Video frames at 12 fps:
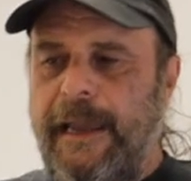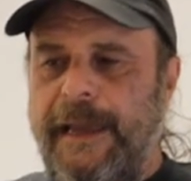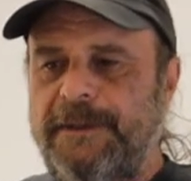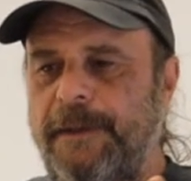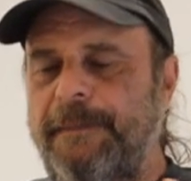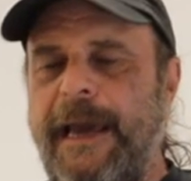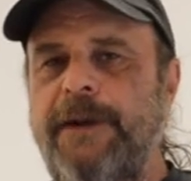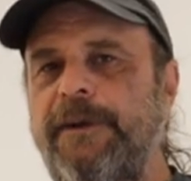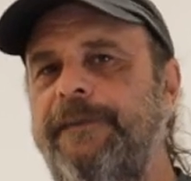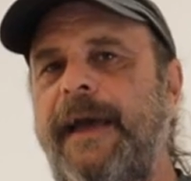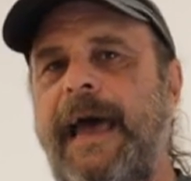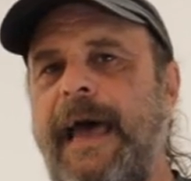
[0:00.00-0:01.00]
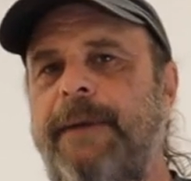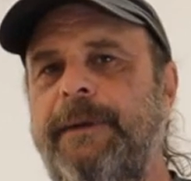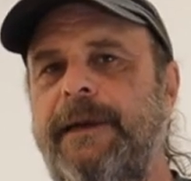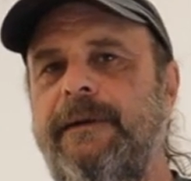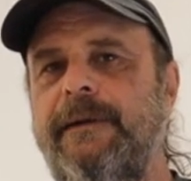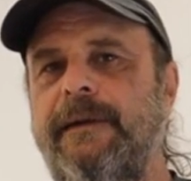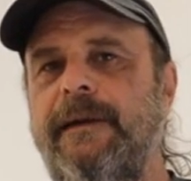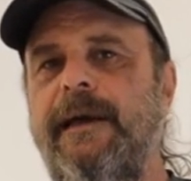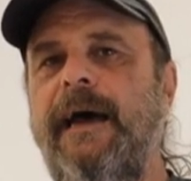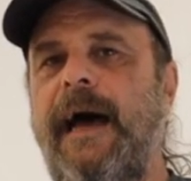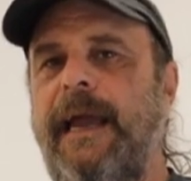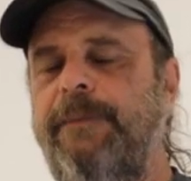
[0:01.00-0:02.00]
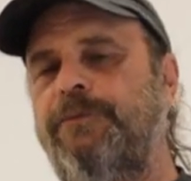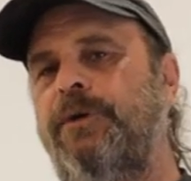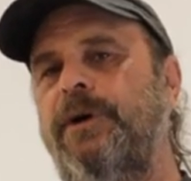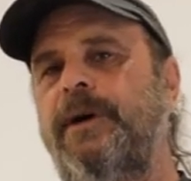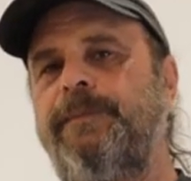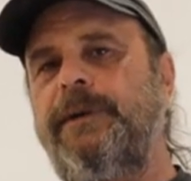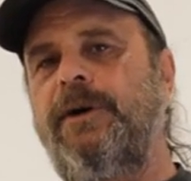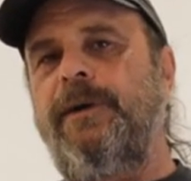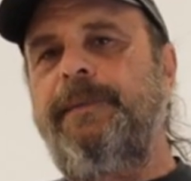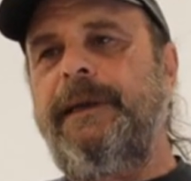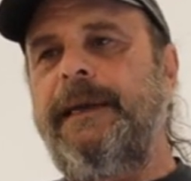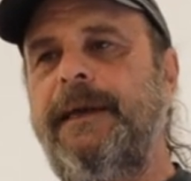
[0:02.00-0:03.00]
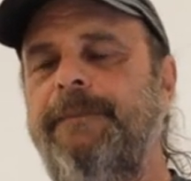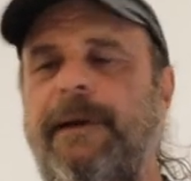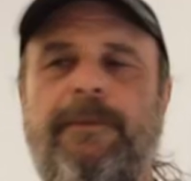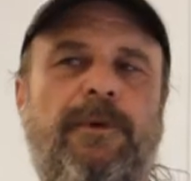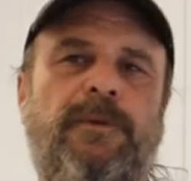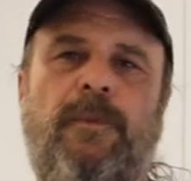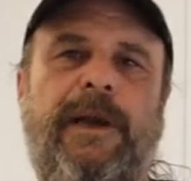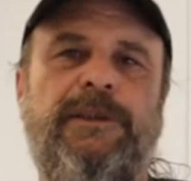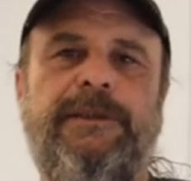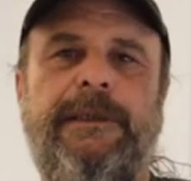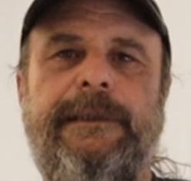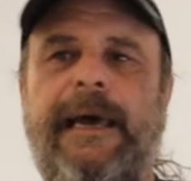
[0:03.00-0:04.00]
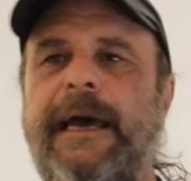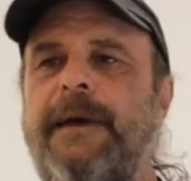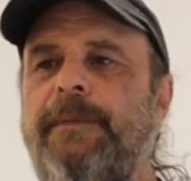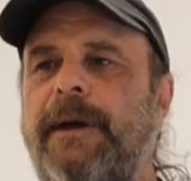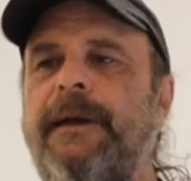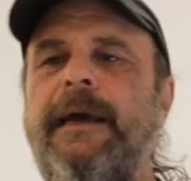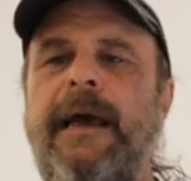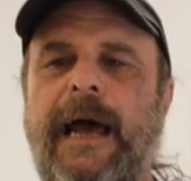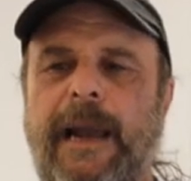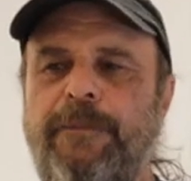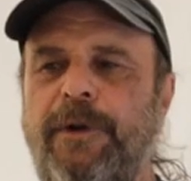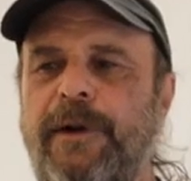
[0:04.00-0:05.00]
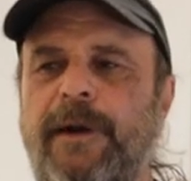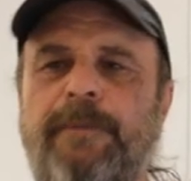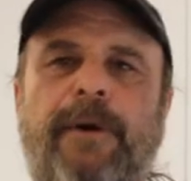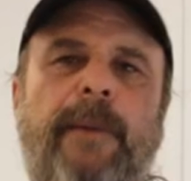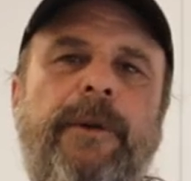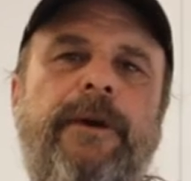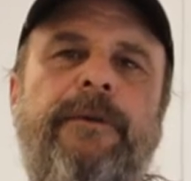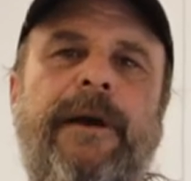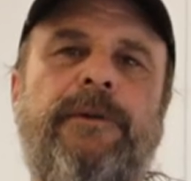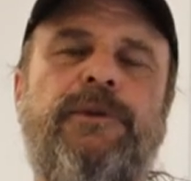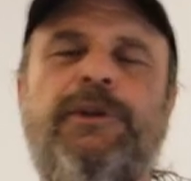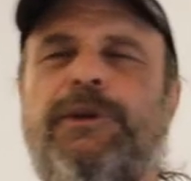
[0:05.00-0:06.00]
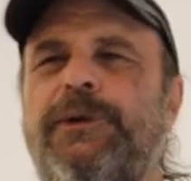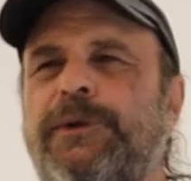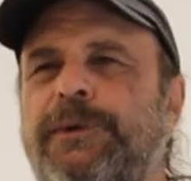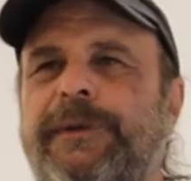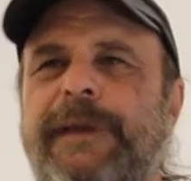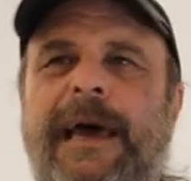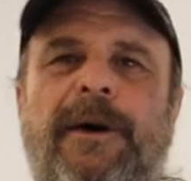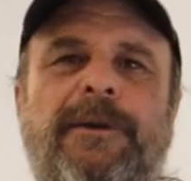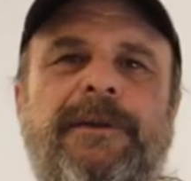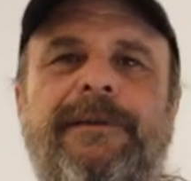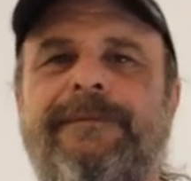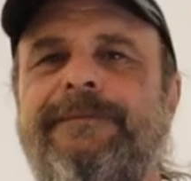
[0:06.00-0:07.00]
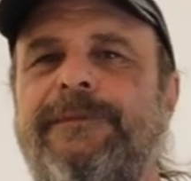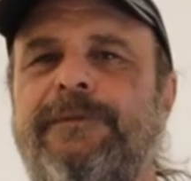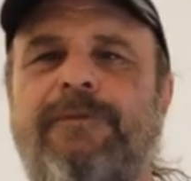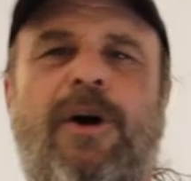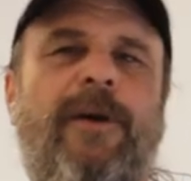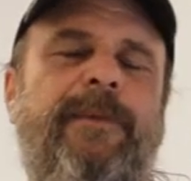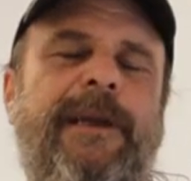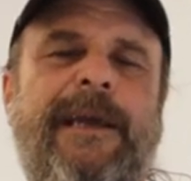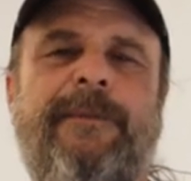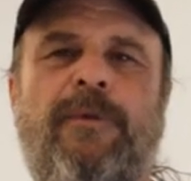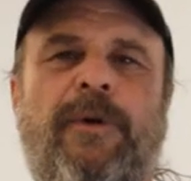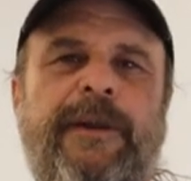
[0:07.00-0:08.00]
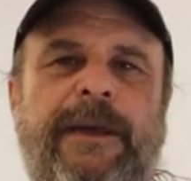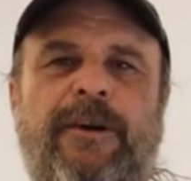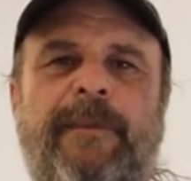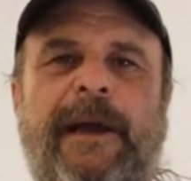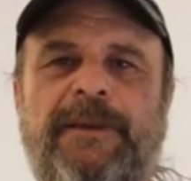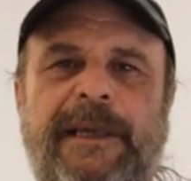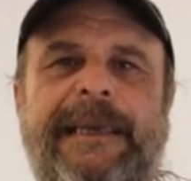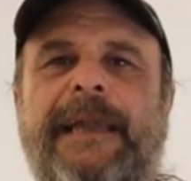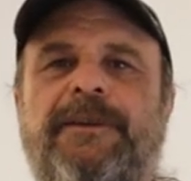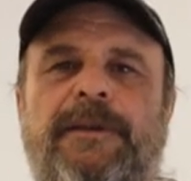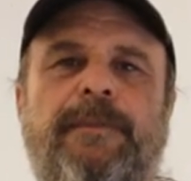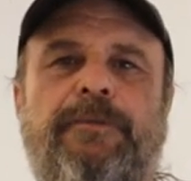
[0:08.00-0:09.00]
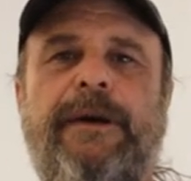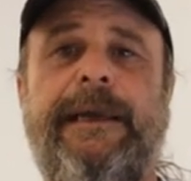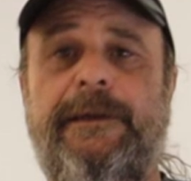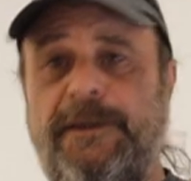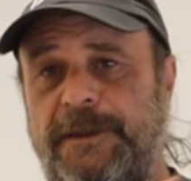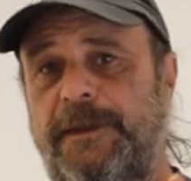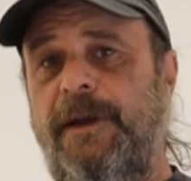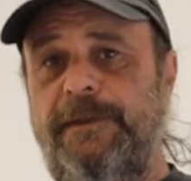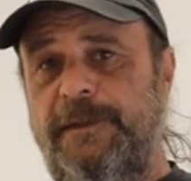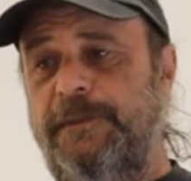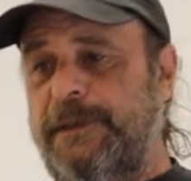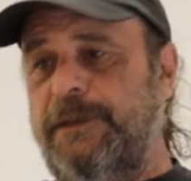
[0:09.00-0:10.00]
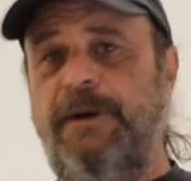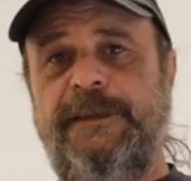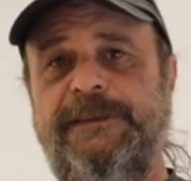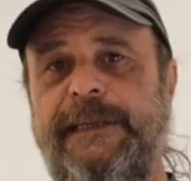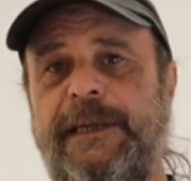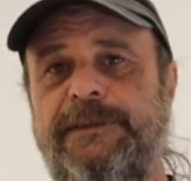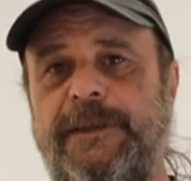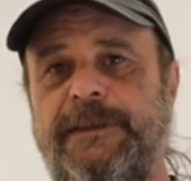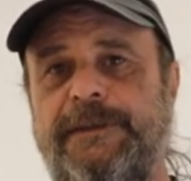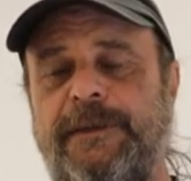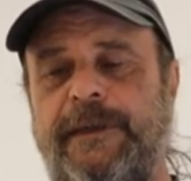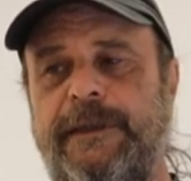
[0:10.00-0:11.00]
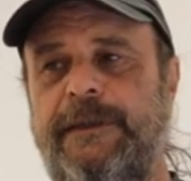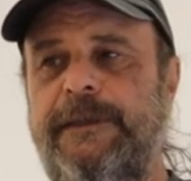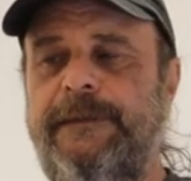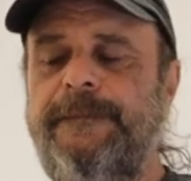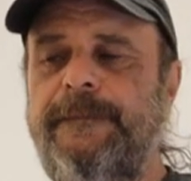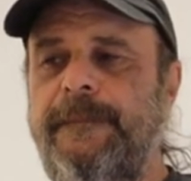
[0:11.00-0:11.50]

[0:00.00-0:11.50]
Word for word: As a matter of habit, I brought up the RPM. I wasn't watching the tach, but I brought it up probably around 2,000 RPM or thereabouts against the brake. This is the car staged on the starting line.